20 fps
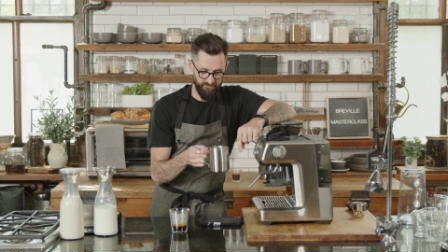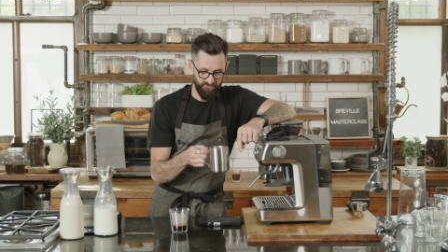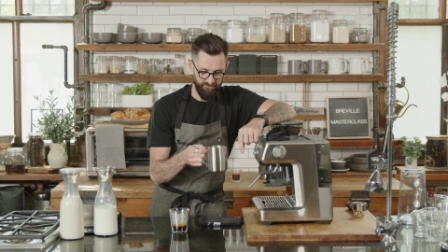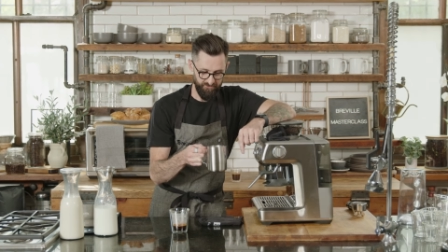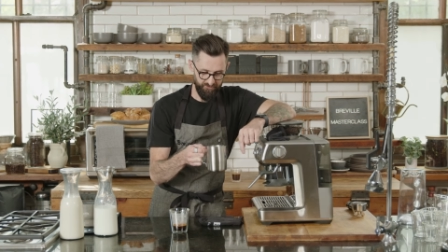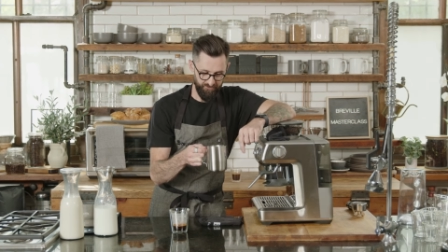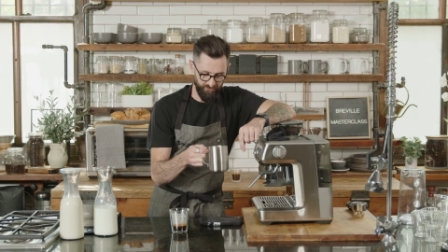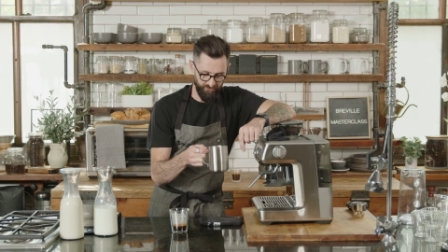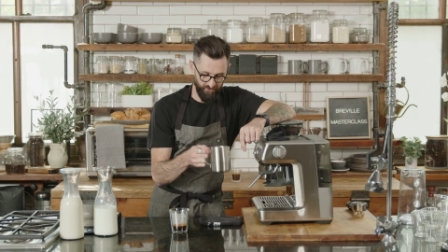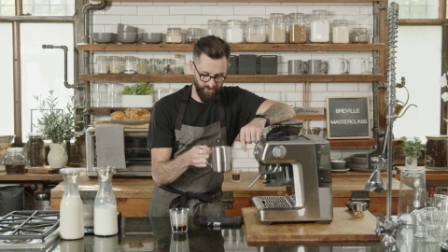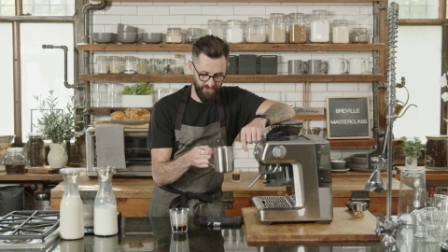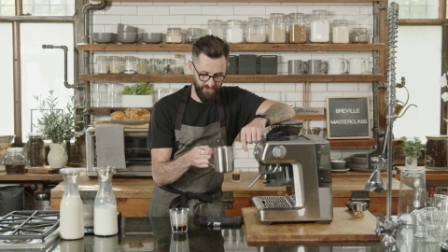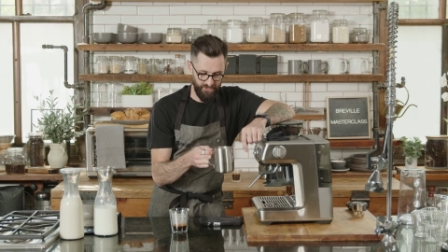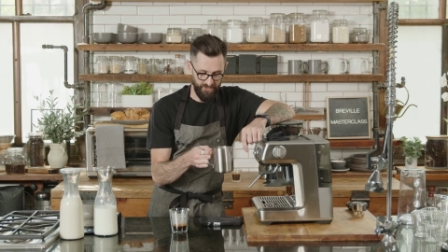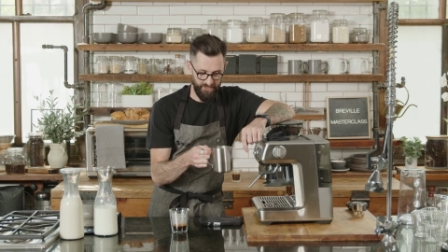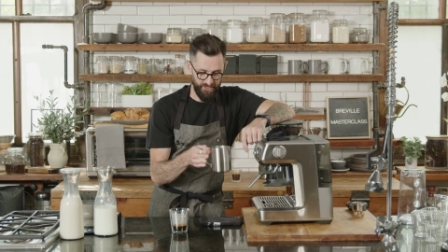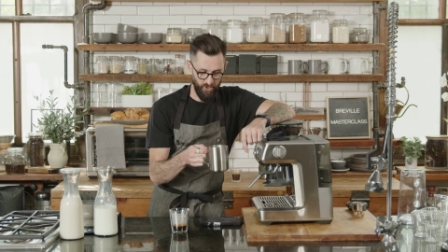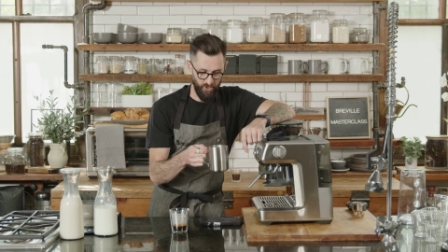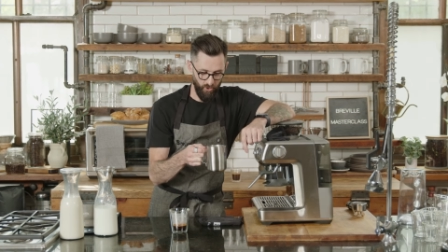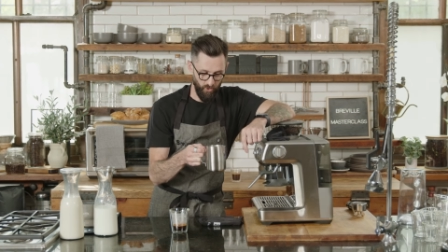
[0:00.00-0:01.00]

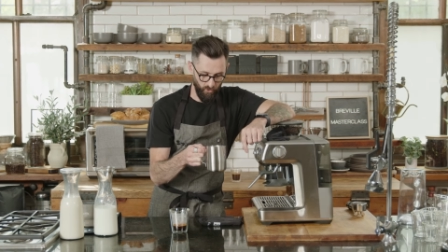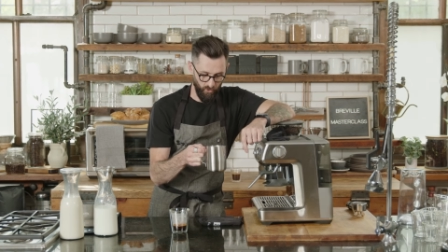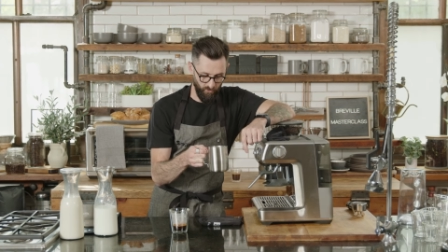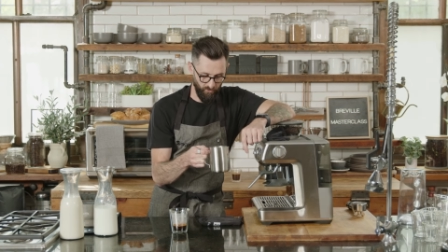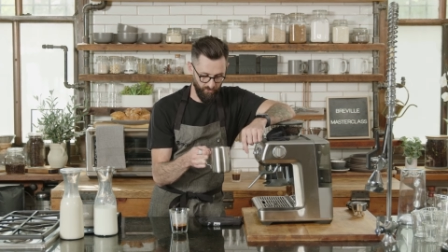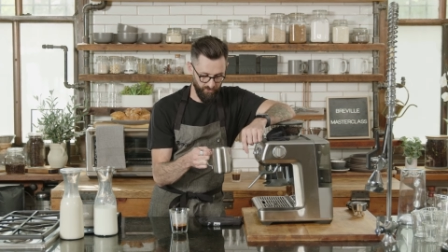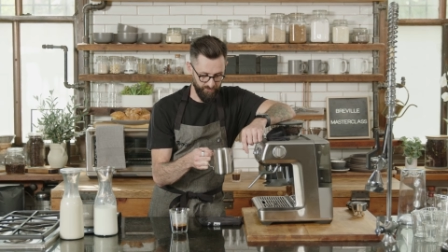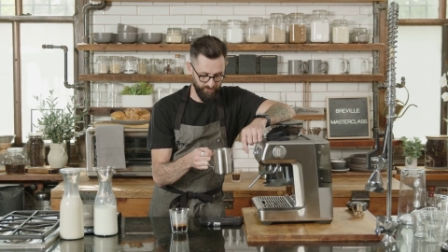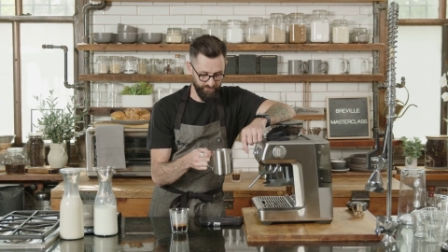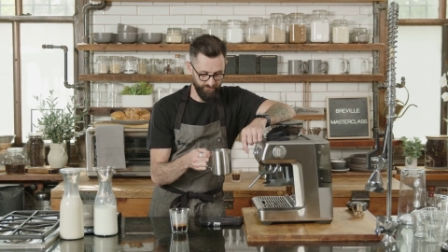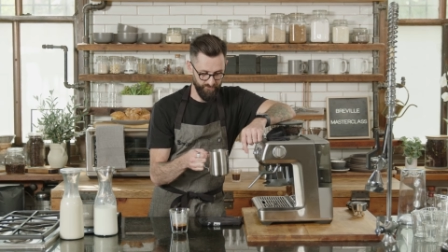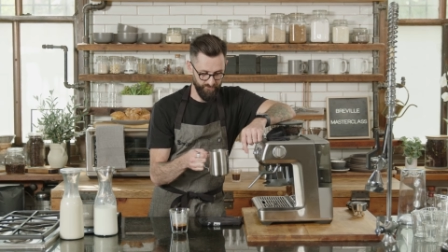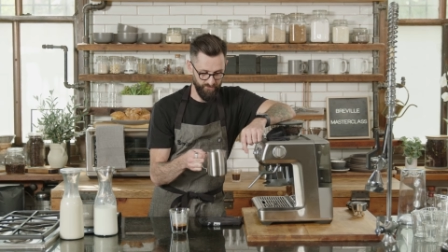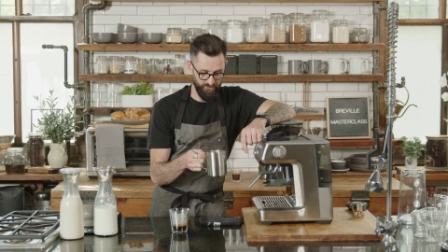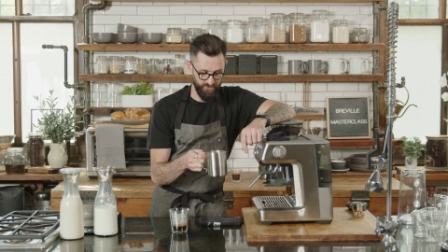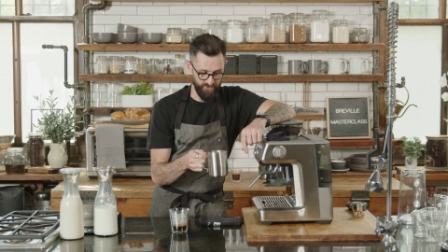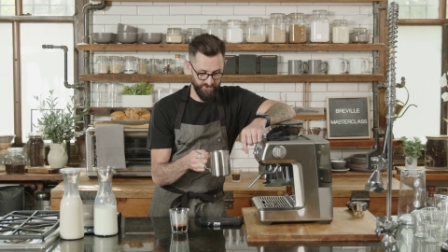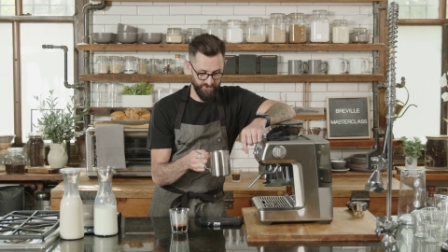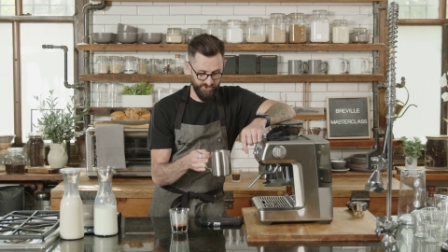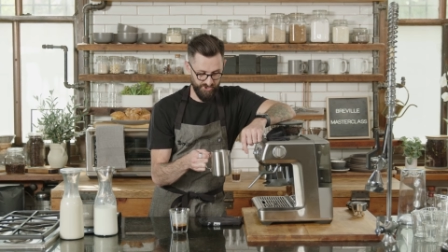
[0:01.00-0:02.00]
freely hold the,
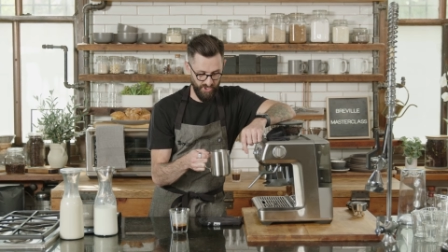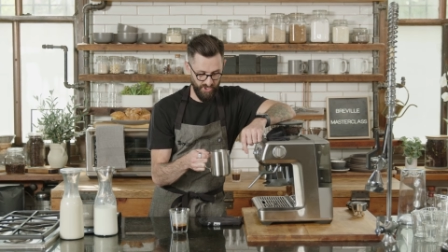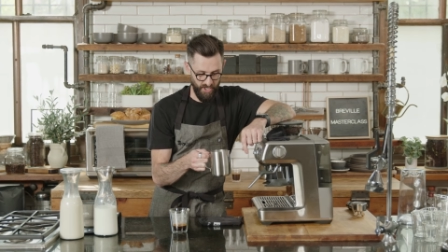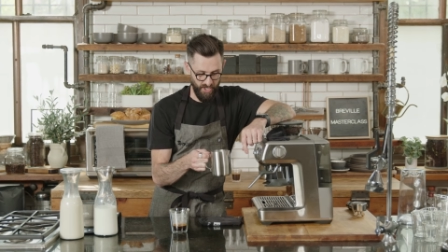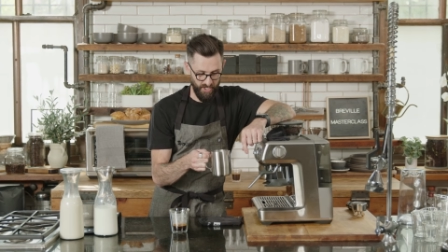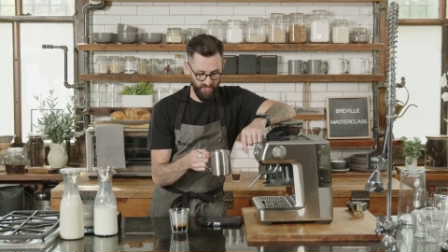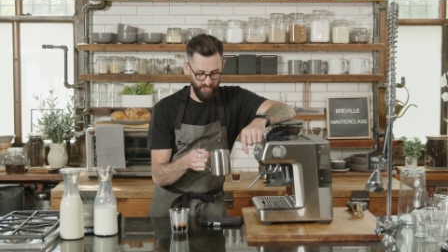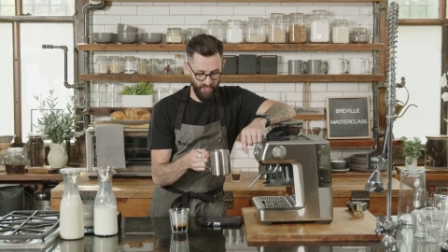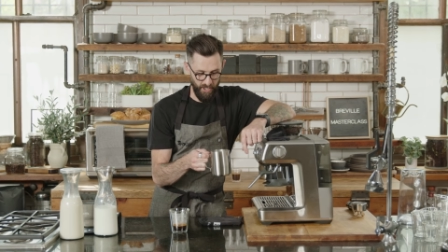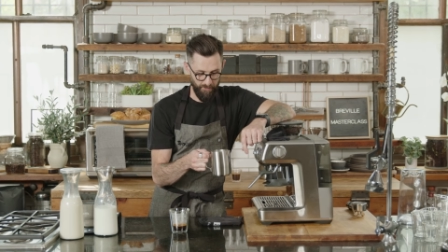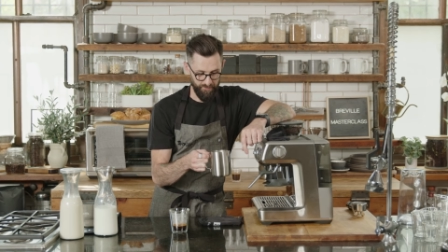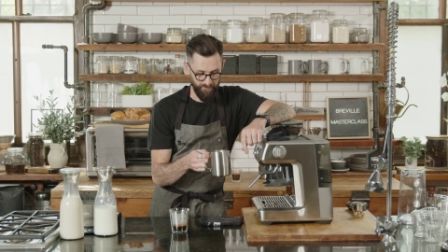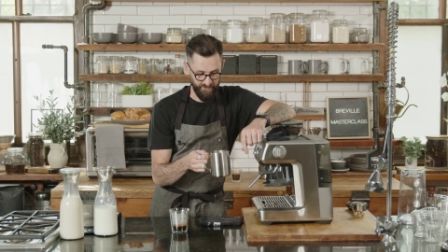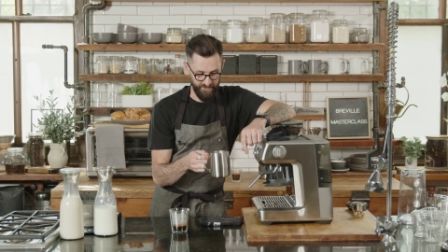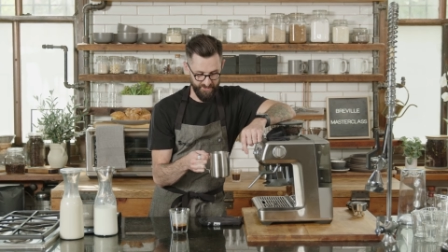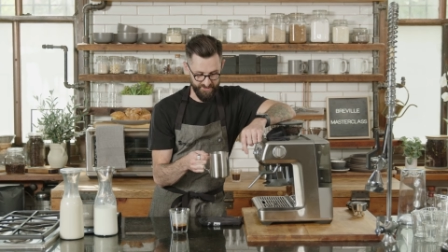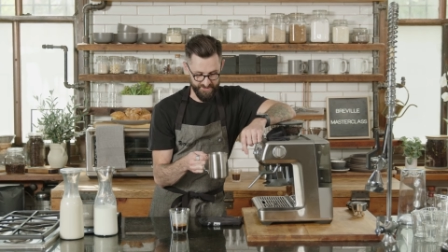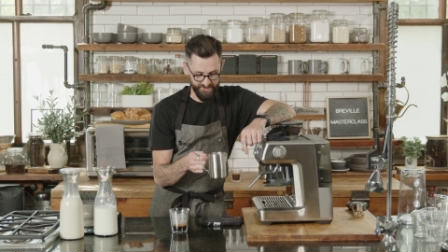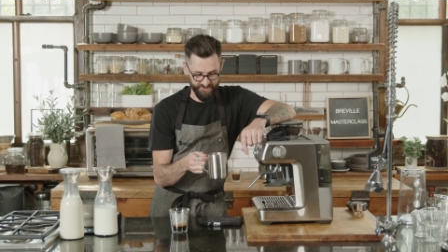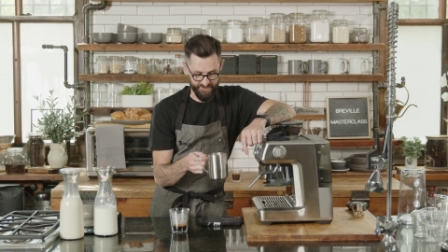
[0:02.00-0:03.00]
the jug up
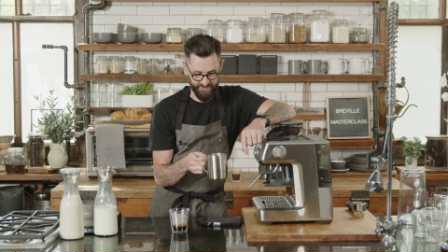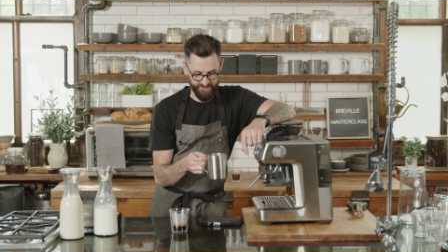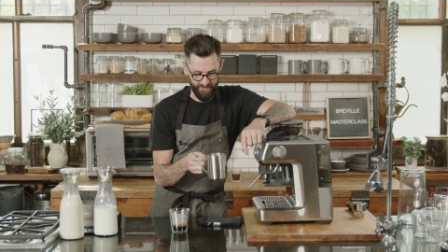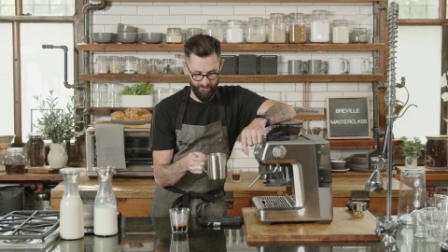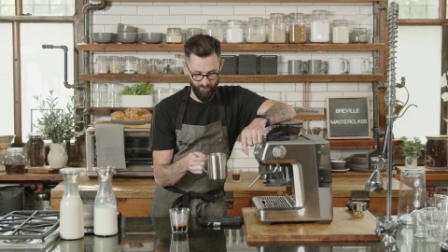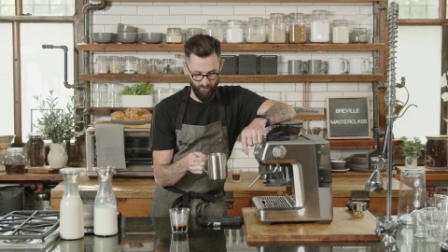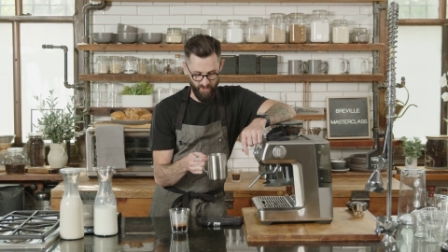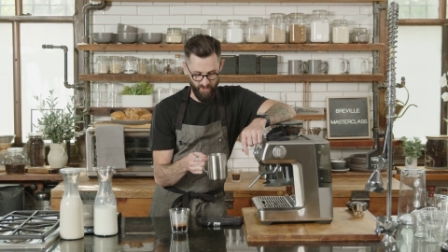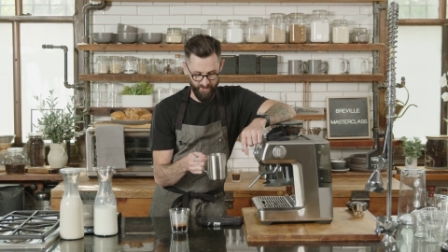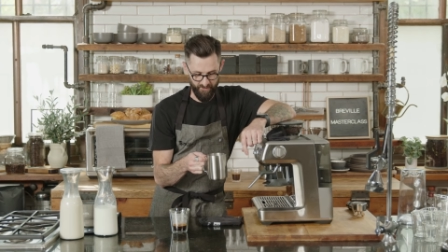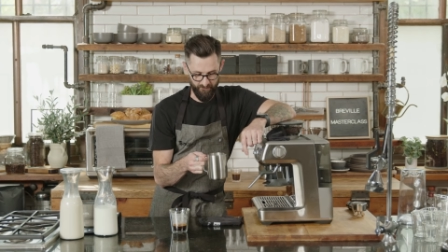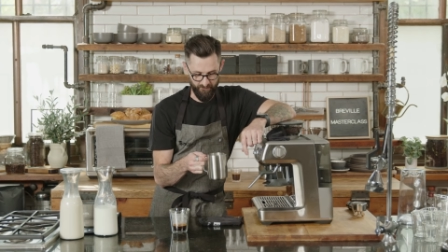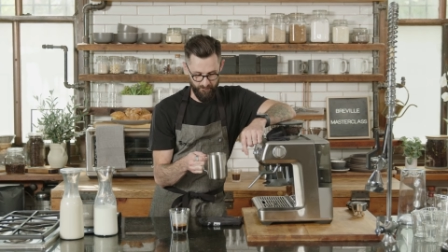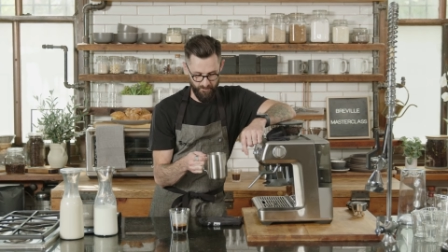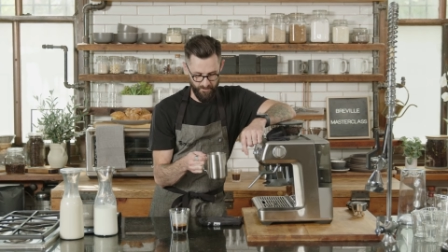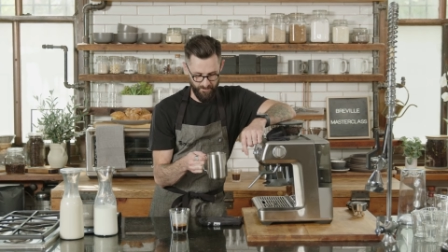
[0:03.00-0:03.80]
against the steam wand.